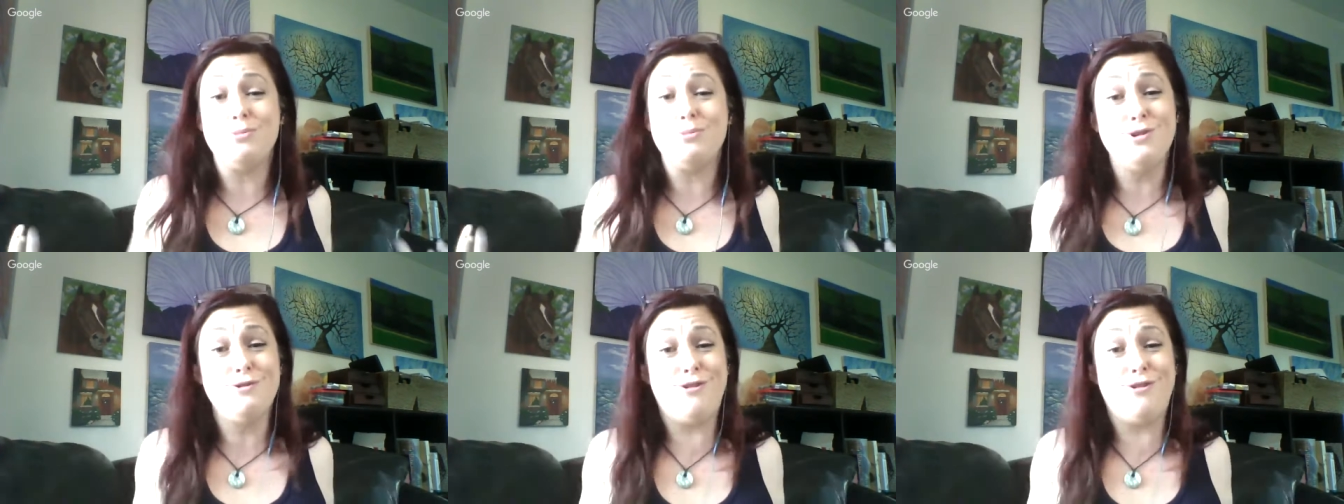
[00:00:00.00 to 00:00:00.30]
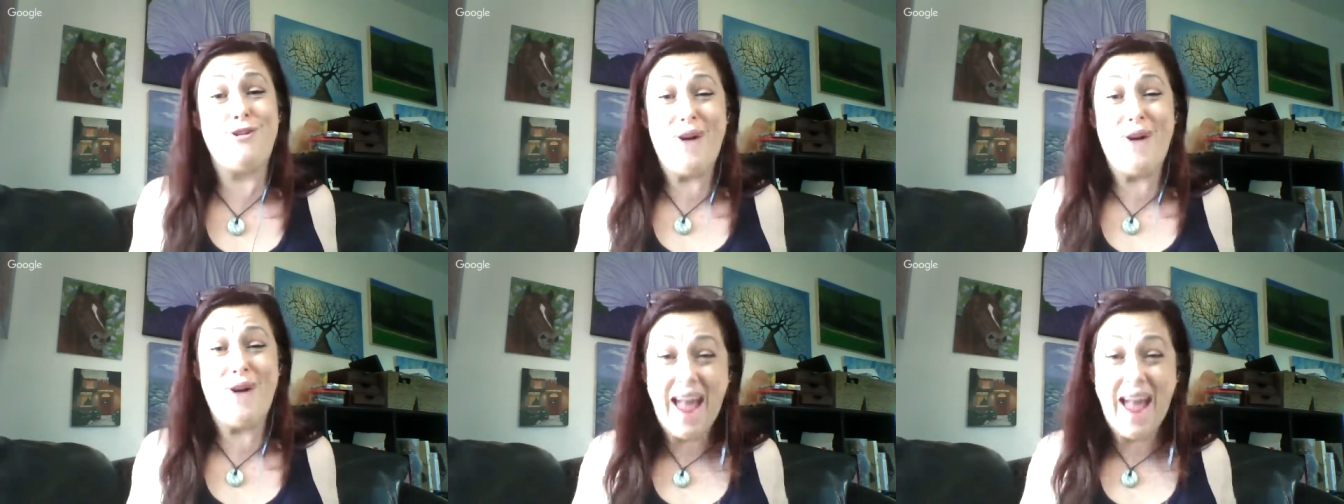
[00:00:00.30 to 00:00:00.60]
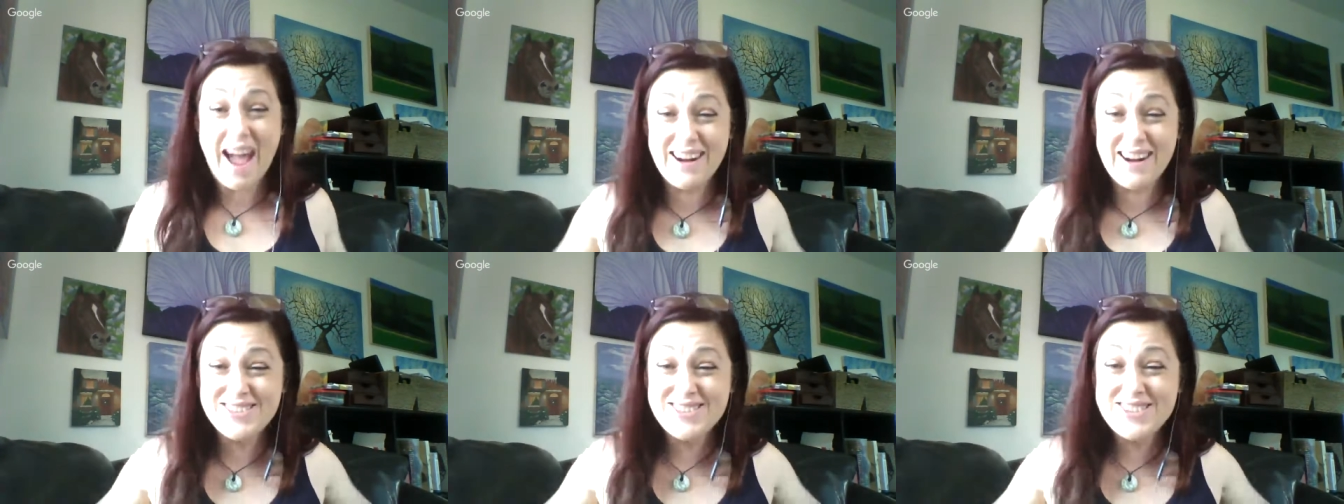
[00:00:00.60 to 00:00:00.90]
to move
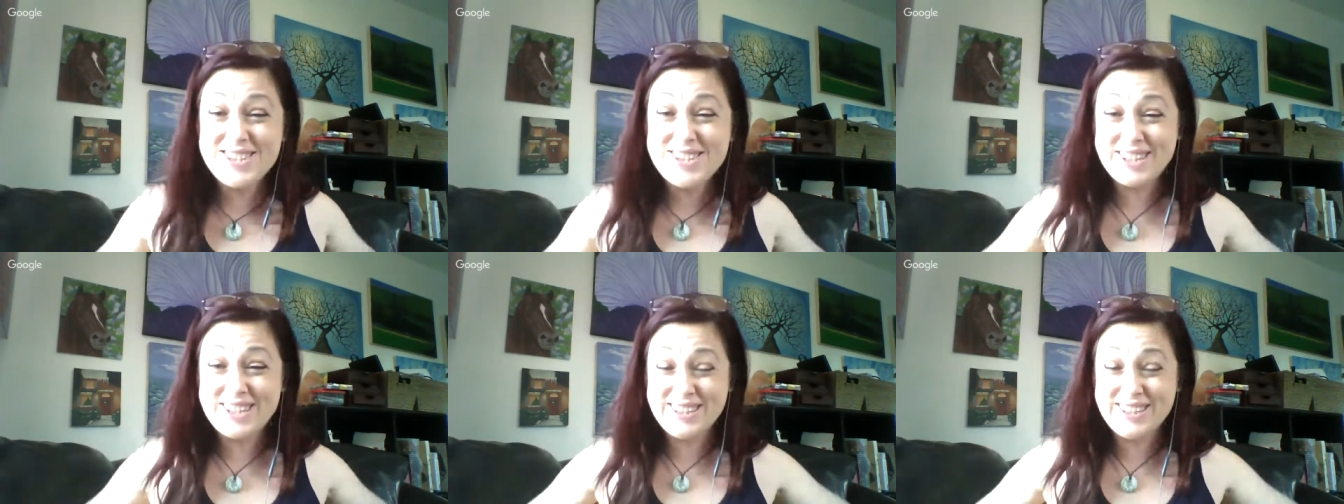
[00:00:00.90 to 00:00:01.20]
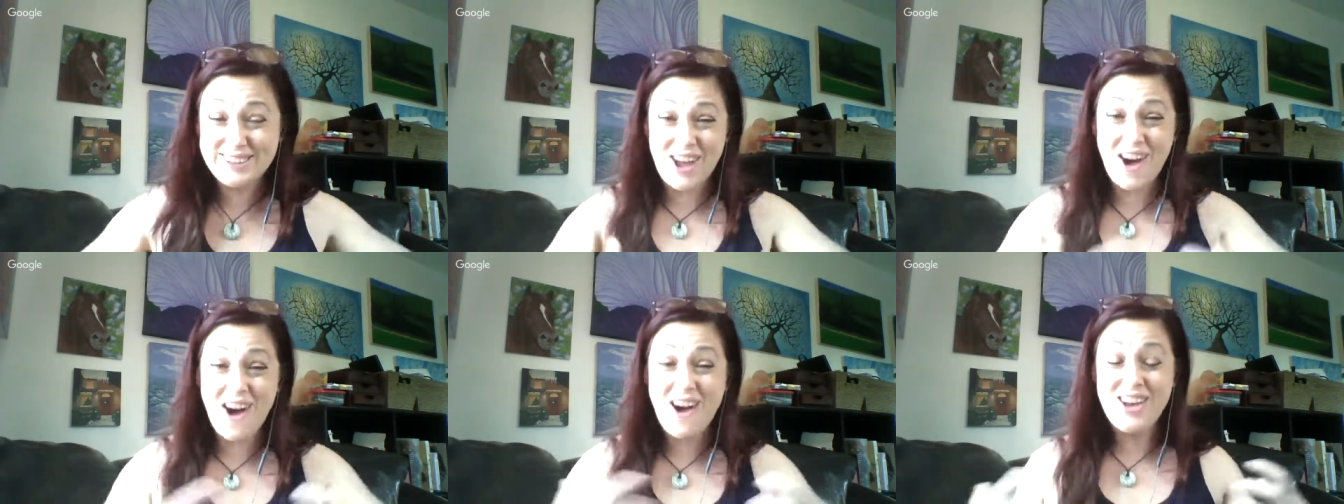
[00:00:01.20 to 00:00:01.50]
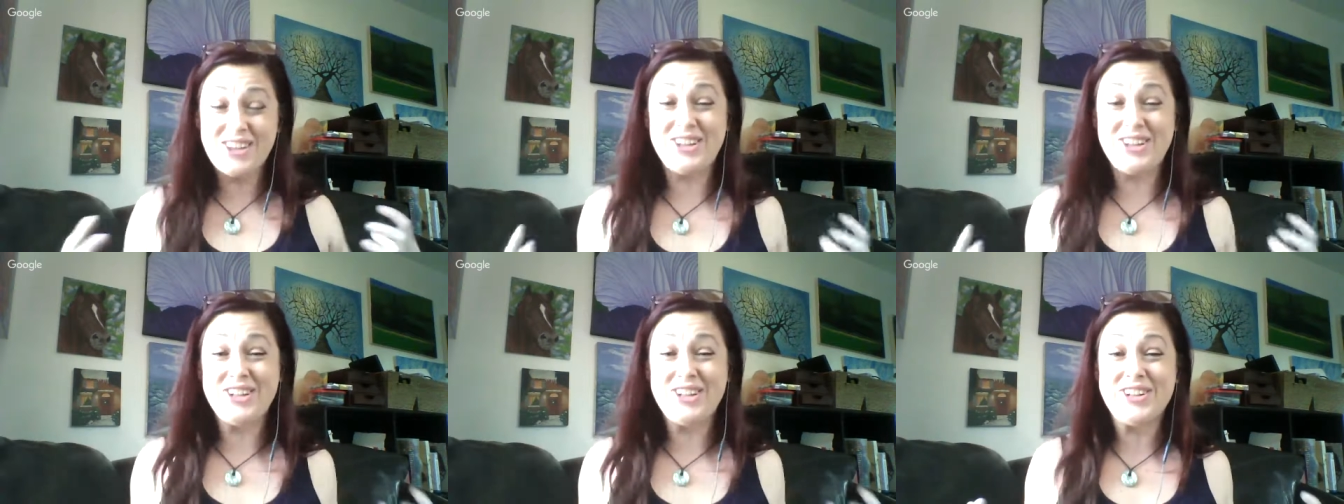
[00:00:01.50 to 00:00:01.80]
around in a
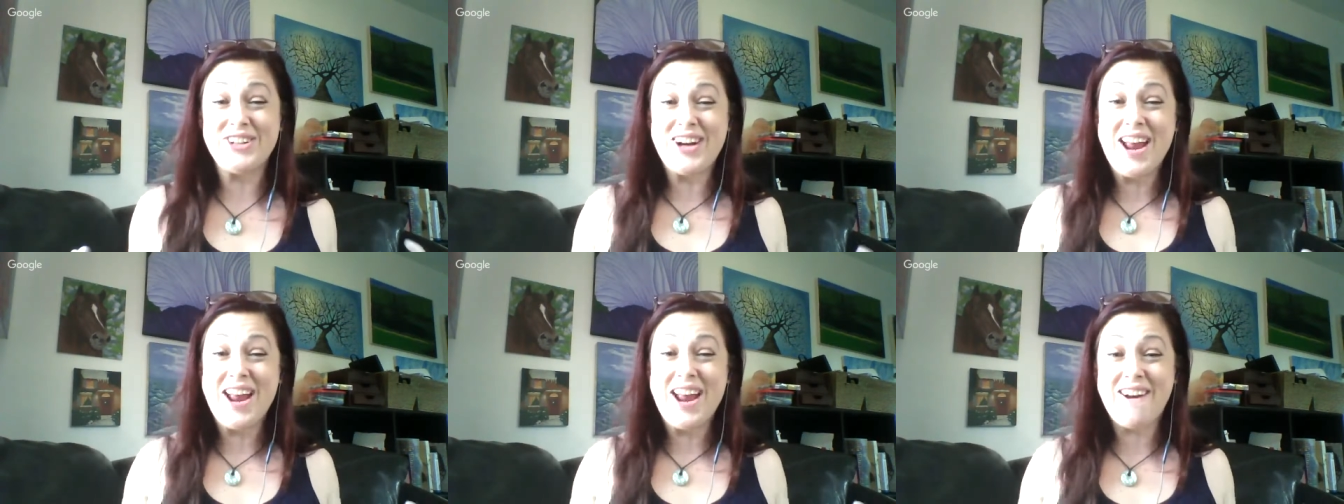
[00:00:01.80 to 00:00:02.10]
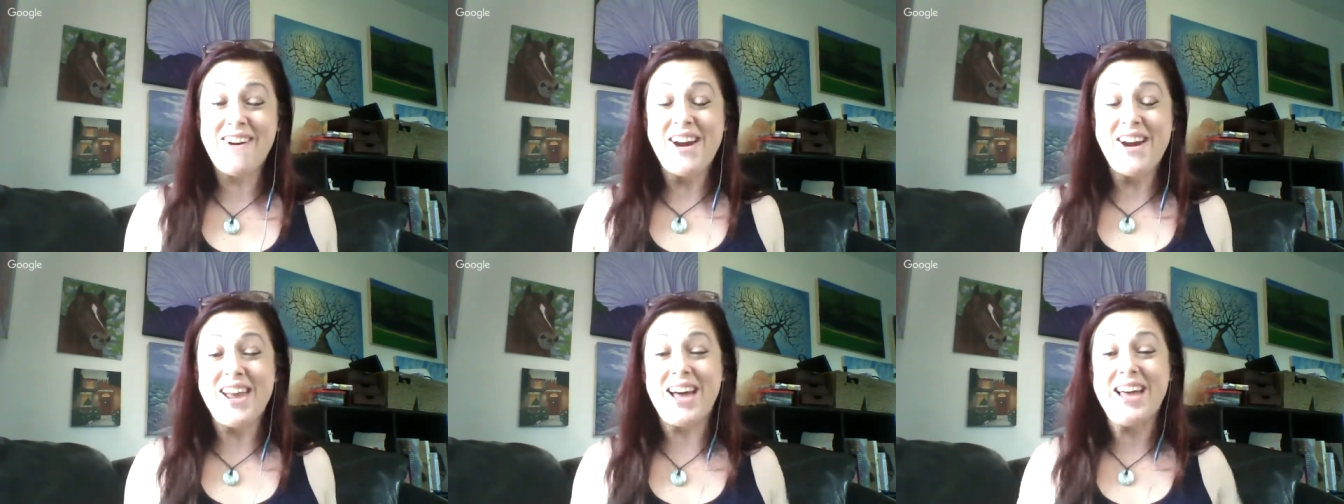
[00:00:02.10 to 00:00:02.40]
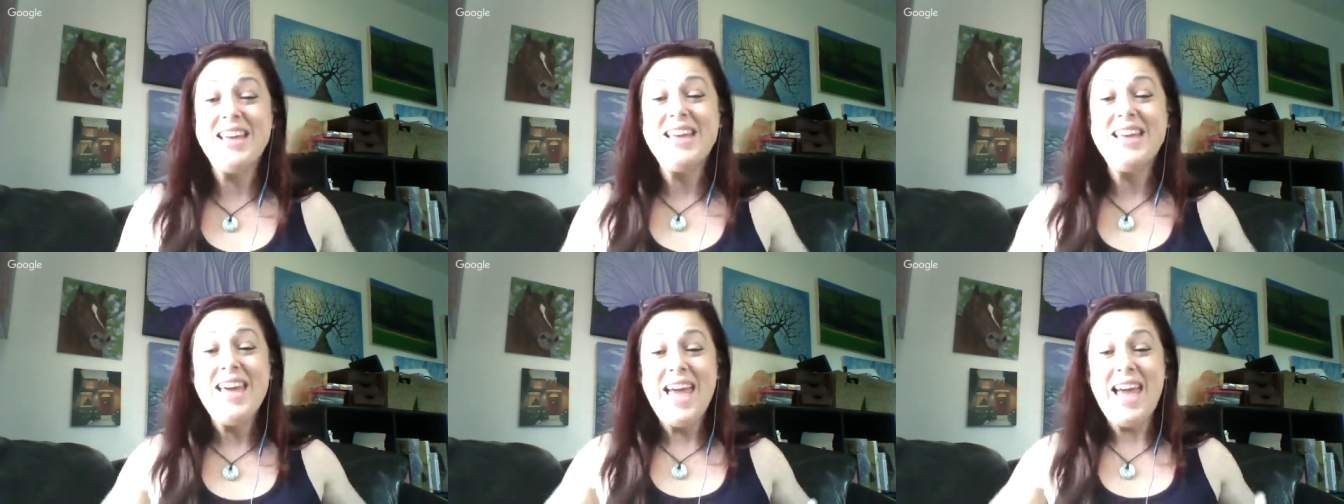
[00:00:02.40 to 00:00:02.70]
lot clearer
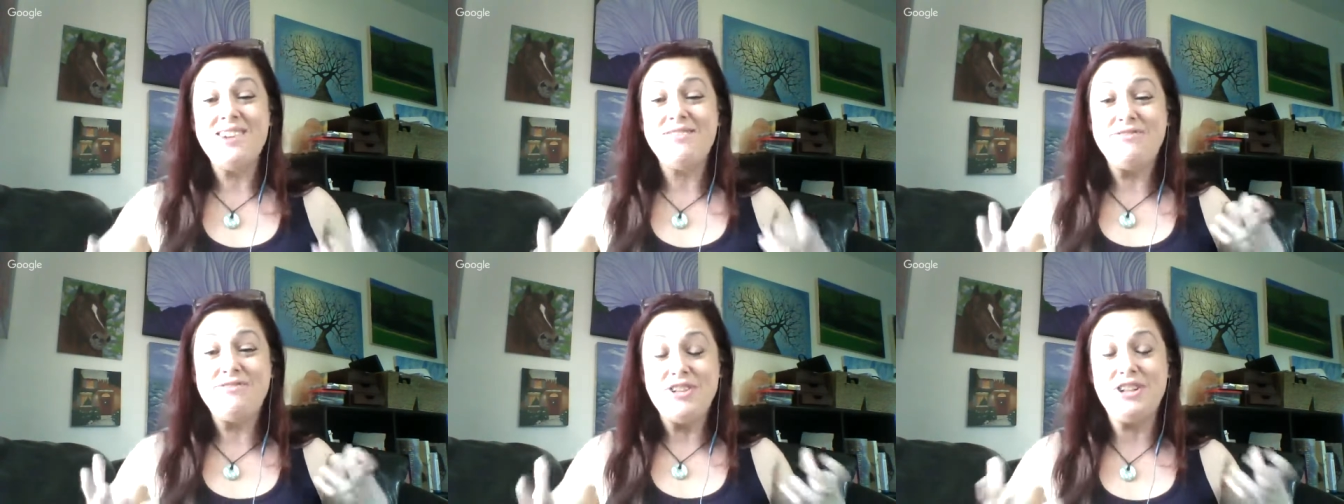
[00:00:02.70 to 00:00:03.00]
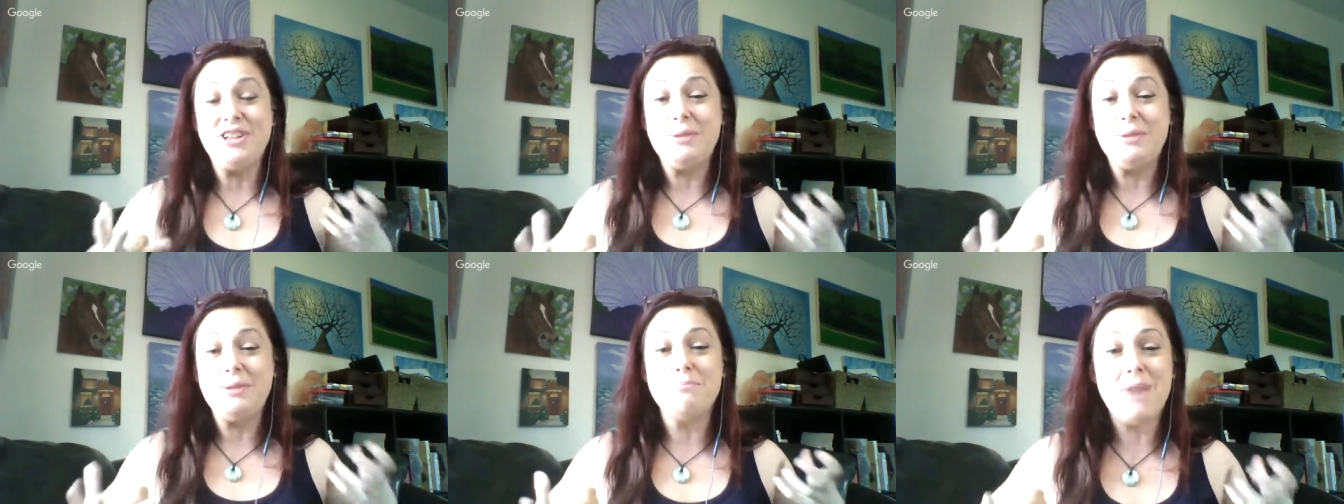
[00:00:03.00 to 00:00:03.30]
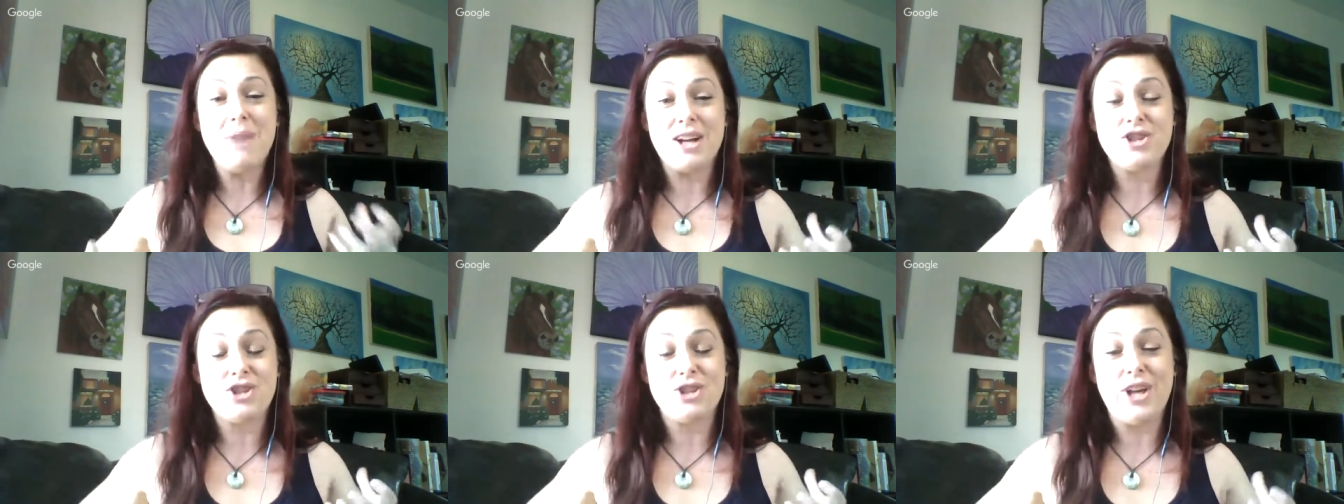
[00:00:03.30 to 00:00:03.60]
area, and
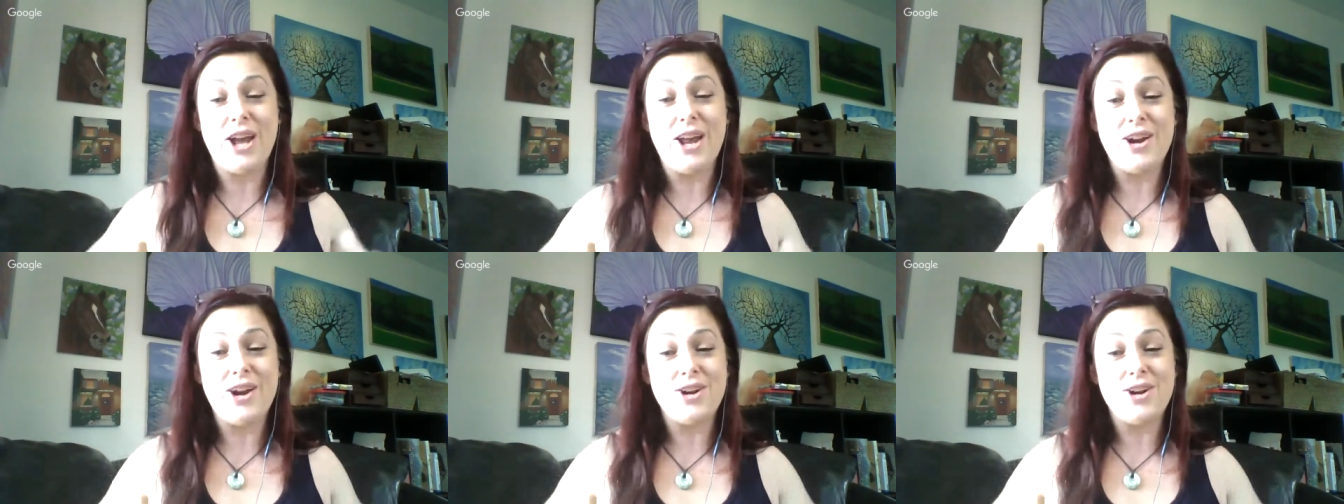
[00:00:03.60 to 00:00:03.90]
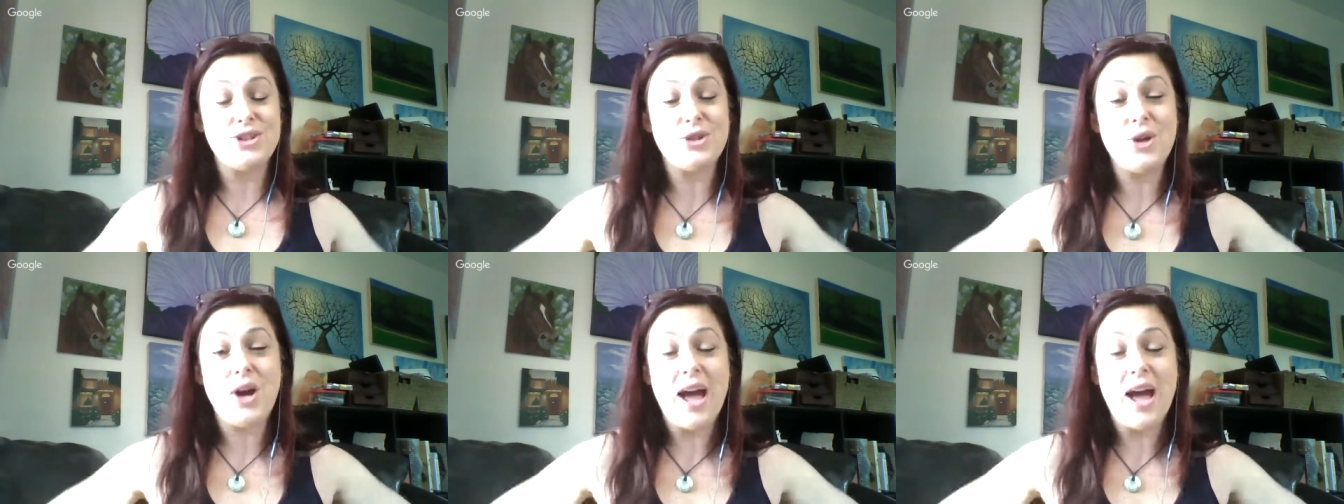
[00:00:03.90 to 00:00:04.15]
feeling much lighter.